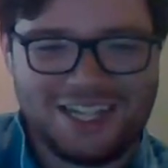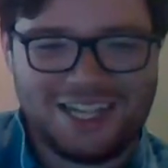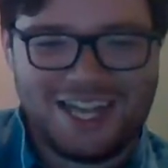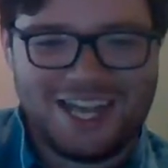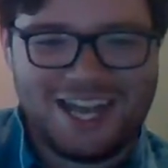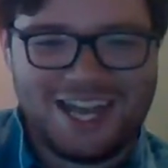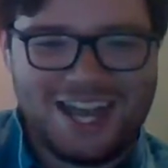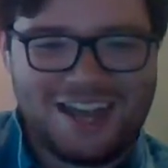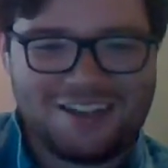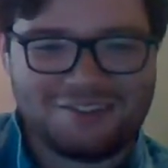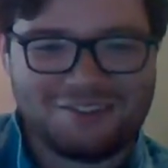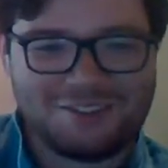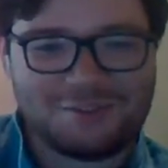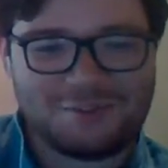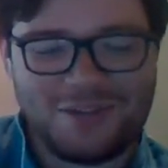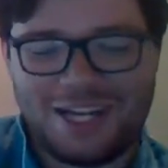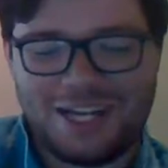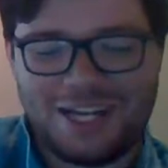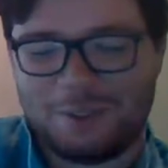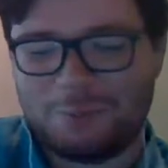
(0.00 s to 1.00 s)
haven't
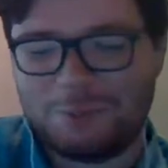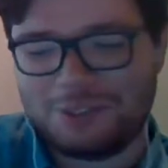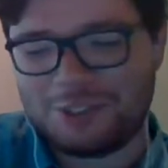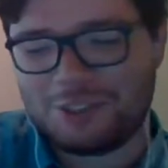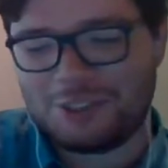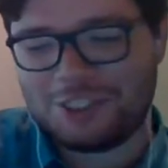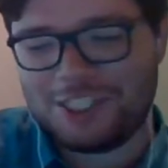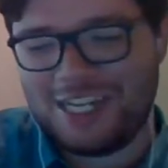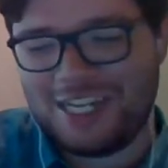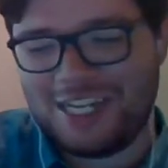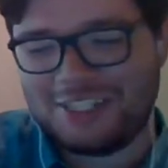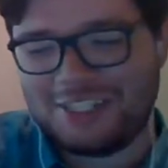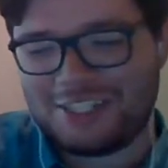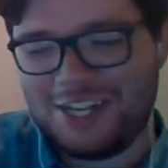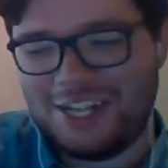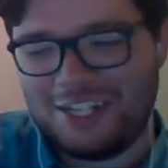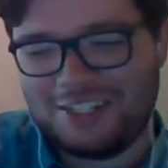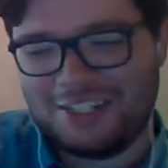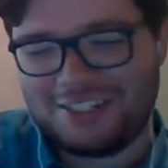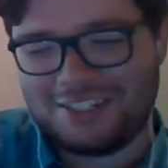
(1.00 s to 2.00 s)
read Patricia H.
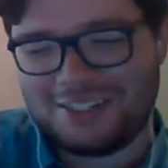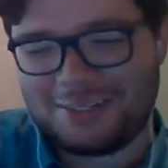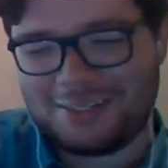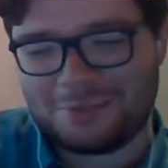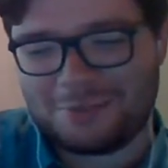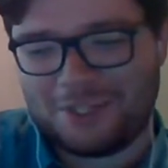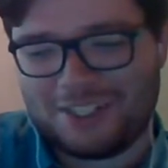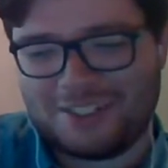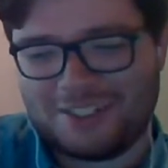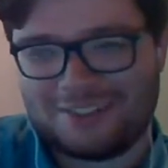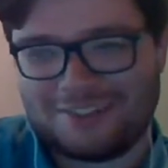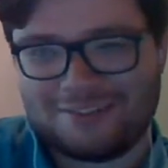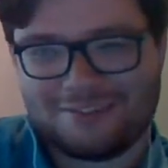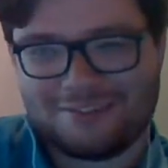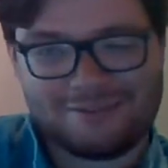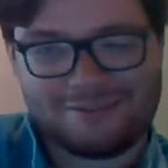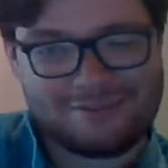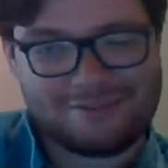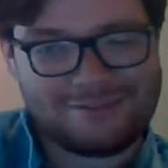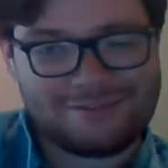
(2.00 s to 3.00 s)
Collins's work.
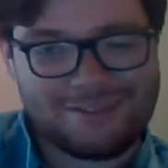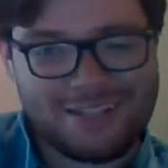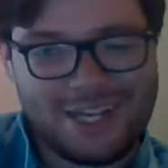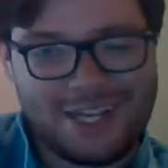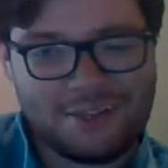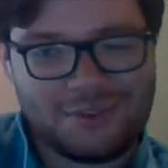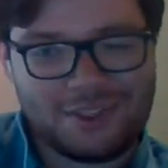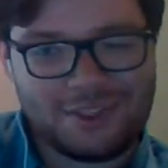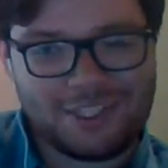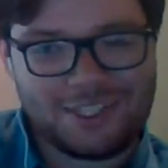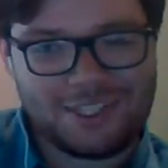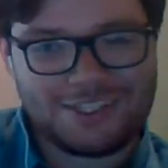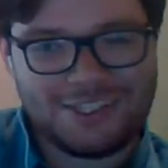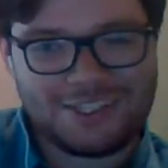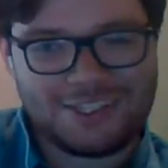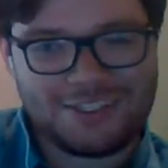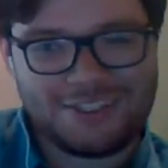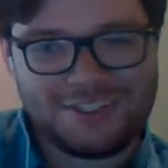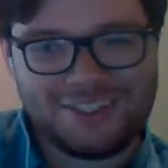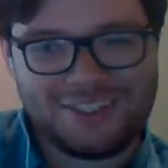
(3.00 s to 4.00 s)
I don't think
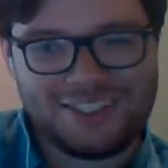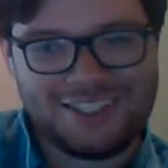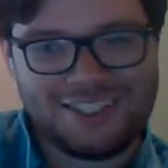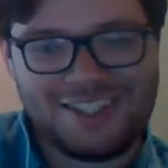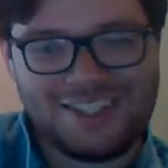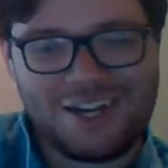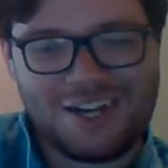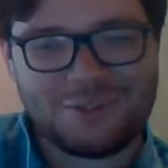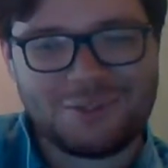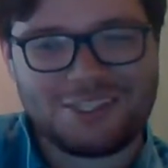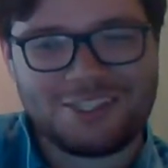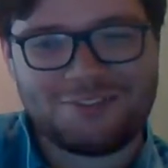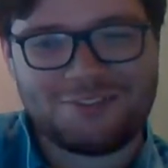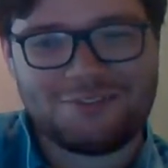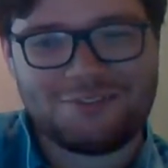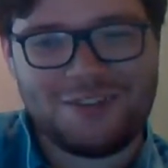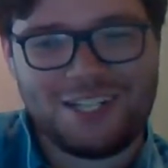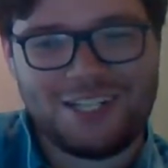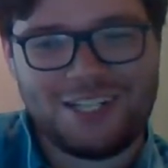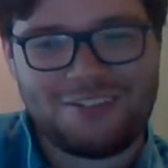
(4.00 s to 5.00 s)
so. That was a
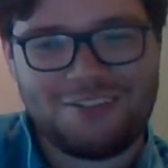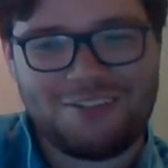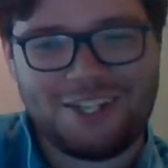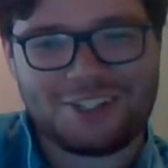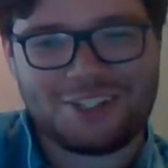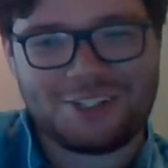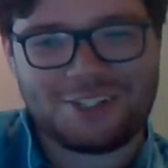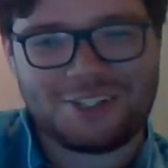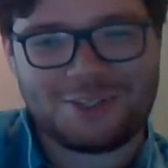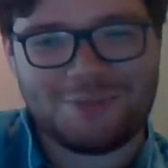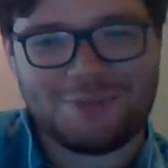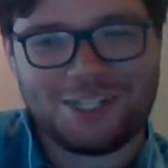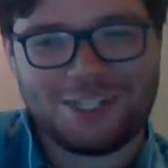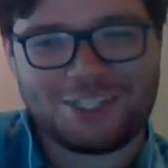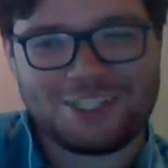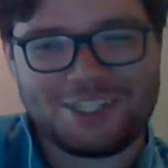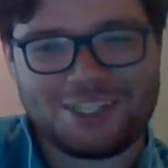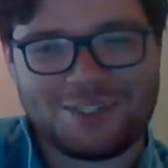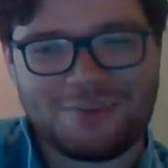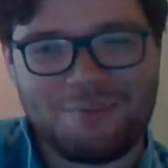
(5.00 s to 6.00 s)
funny facial
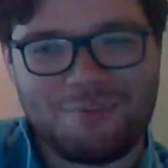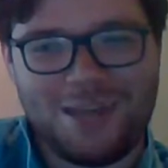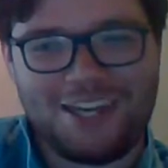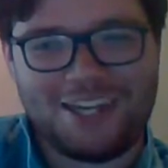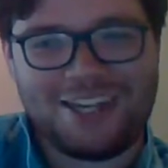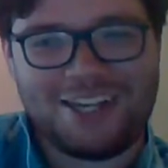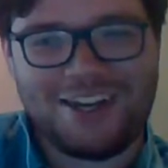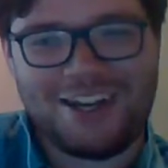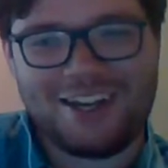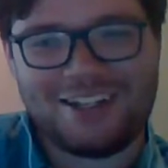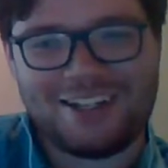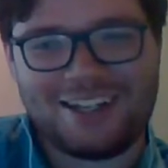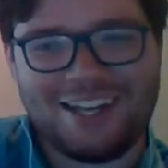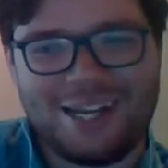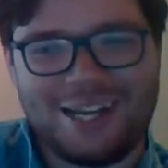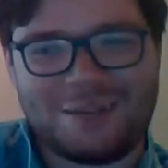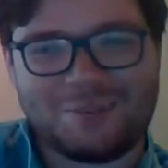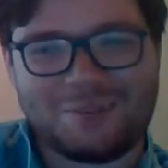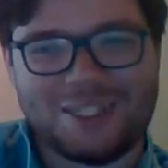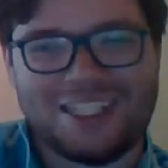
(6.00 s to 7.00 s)
expression to make on
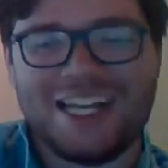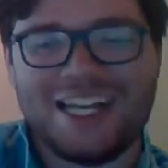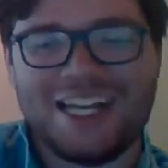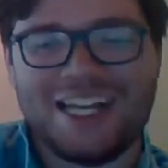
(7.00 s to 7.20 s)
camera.